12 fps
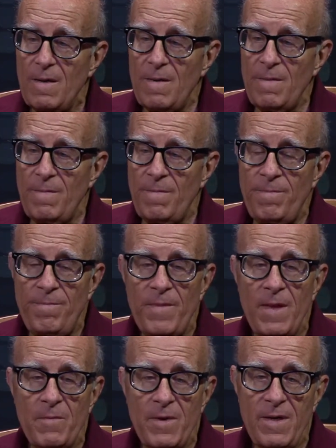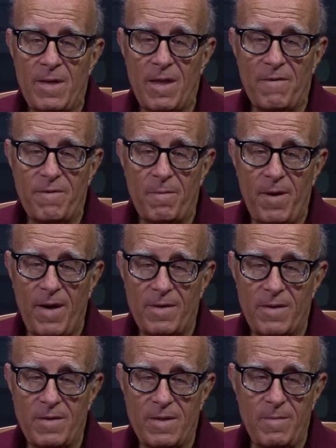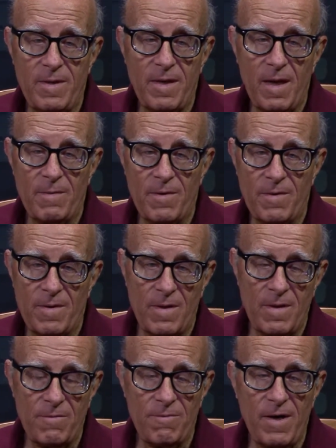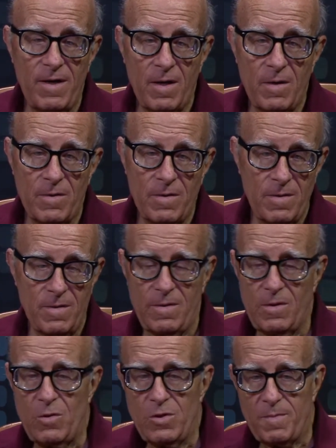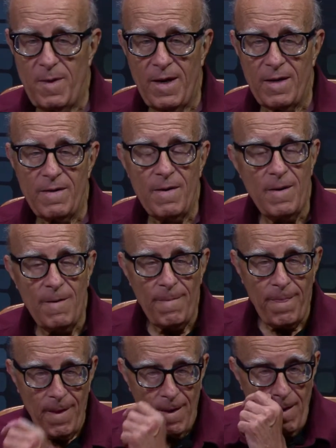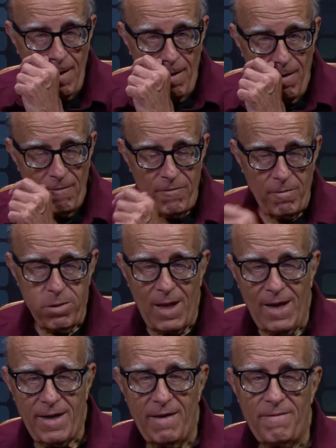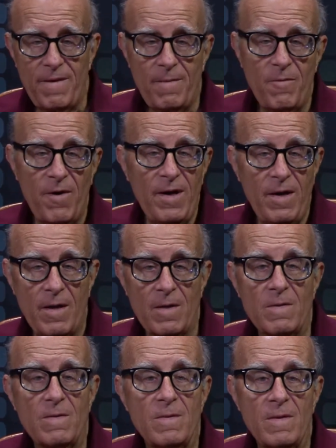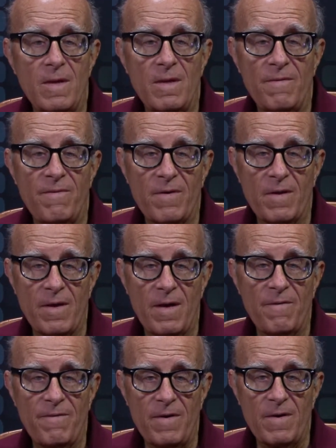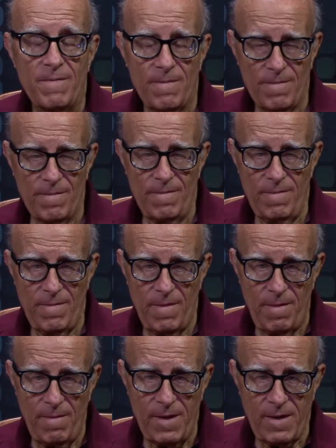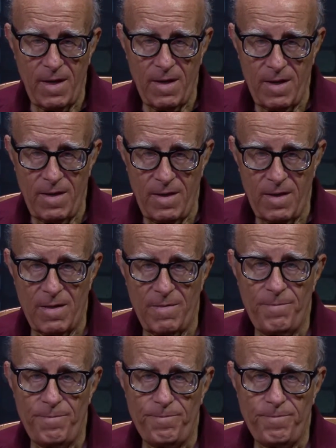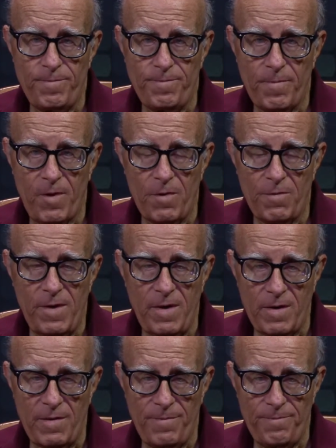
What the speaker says: And when he left the Panthers, he became a radio newsman for Black FM radio in Philadelphia, making a career